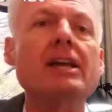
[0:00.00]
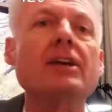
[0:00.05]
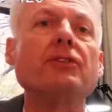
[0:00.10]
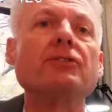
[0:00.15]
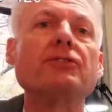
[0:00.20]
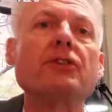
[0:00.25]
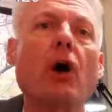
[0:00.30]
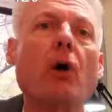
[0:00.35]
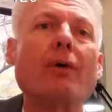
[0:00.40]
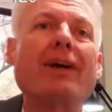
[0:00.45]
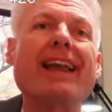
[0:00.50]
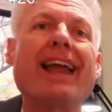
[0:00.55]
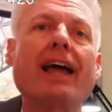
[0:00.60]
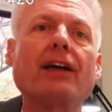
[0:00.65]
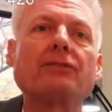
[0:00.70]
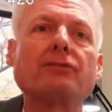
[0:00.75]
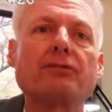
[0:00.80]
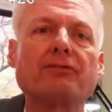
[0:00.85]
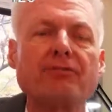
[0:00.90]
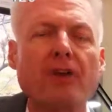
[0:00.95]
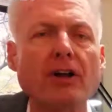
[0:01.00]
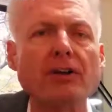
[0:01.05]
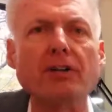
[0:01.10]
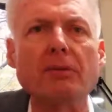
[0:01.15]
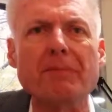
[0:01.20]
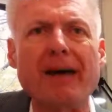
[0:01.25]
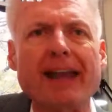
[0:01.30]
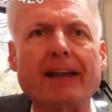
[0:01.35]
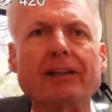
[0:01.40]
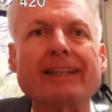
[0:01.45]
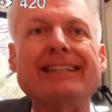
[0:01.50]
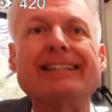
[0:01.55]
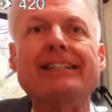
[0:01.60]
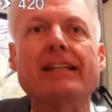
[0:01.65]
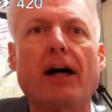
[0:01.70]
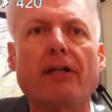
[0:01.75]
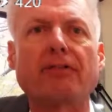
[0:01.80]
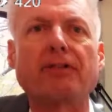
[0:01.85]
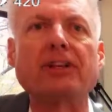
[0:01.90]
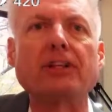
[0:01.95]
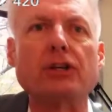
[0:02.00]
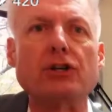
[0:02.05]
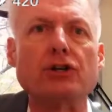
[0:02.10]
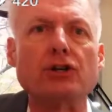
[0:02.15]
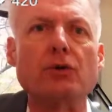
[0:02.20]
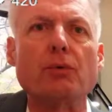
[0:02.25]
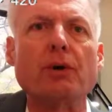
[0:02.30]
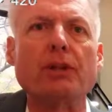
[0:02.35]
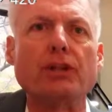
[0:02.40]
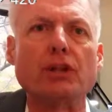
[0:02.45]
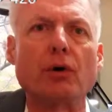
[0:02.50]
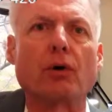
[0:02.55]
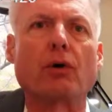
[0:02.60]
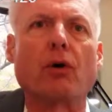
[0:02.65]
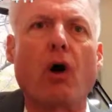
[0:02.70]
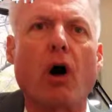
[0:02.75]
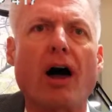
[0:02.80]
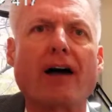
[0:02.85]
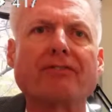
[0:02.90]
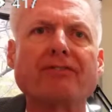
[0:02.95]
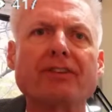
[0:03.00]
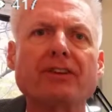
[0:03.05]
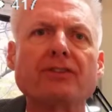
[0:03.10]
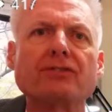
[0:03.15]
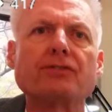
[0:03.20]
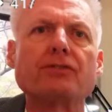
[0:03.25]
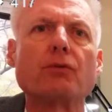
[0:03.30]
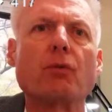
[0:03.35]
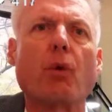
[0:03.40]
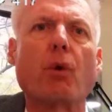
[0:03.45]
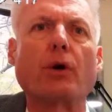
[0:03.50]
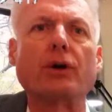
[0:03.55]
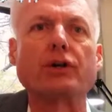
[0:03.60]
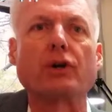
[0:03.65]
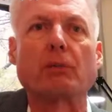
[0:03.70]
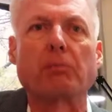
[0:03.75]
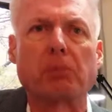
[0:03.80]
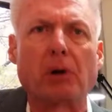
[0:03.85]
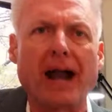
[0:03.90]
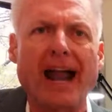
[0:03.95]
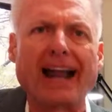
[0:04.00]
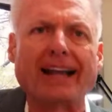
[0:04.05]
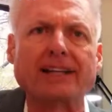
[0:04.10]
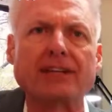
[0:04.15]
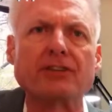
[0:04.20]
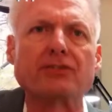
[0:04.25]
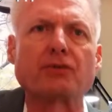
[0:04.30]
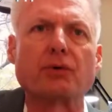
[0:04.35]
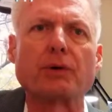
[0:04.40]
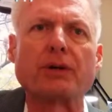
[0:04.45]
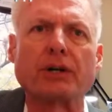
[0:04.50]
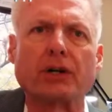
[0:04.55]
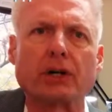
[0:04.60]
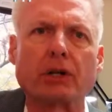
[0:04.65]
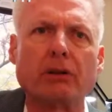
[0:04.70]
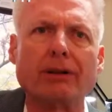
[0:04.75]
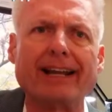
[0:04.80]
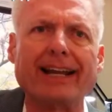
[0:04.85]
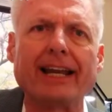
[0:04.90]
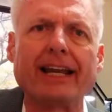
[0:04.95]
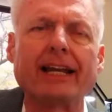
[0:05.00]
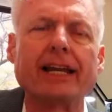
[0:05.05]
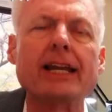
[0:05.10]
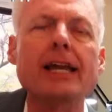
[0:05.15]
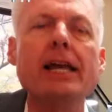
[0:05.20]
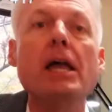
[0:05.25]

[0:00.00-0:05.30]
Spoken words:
So it has fundamentally nothing to do with your office or your practice or your clinic,